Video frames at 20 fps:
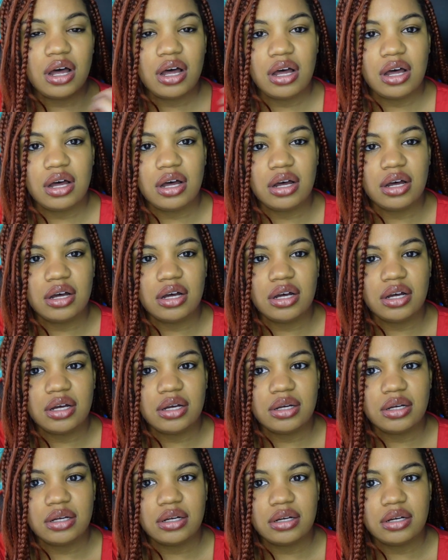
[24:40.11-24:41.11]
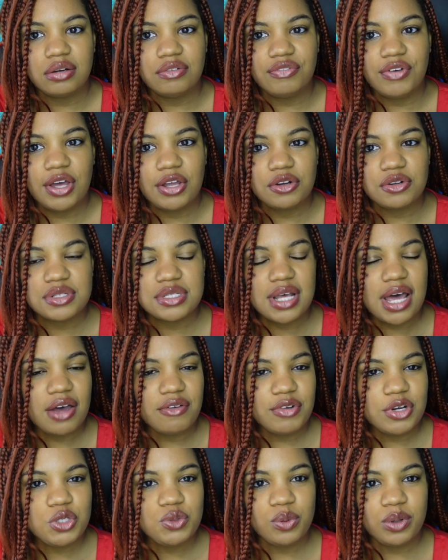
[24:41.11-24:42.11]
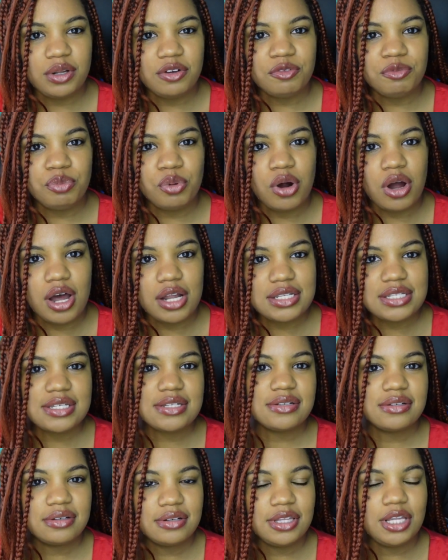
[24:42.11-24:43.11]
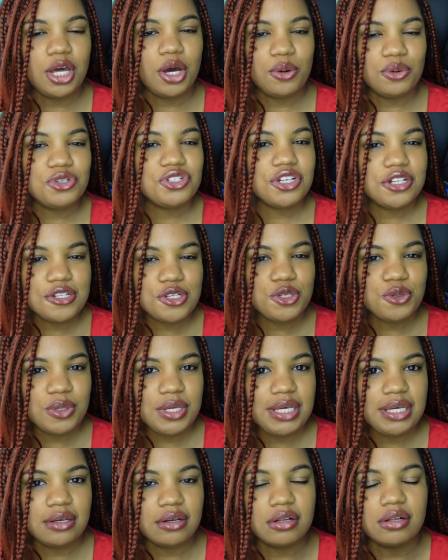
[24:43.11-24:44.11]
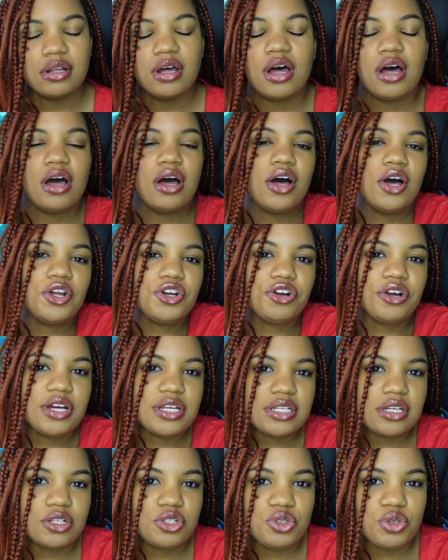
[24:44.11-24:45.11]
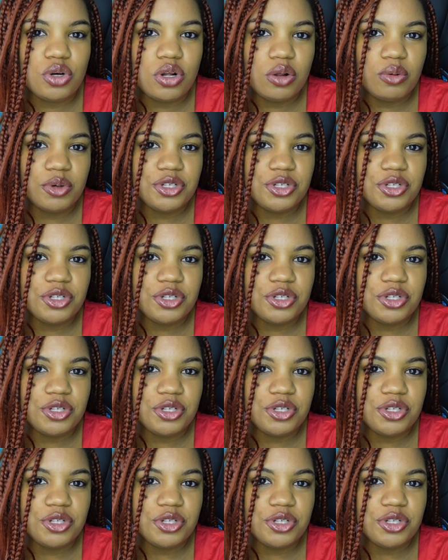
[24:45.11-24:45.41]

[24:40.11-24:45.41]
uh, Vandal Savage will have brought the ocean to heal under his control,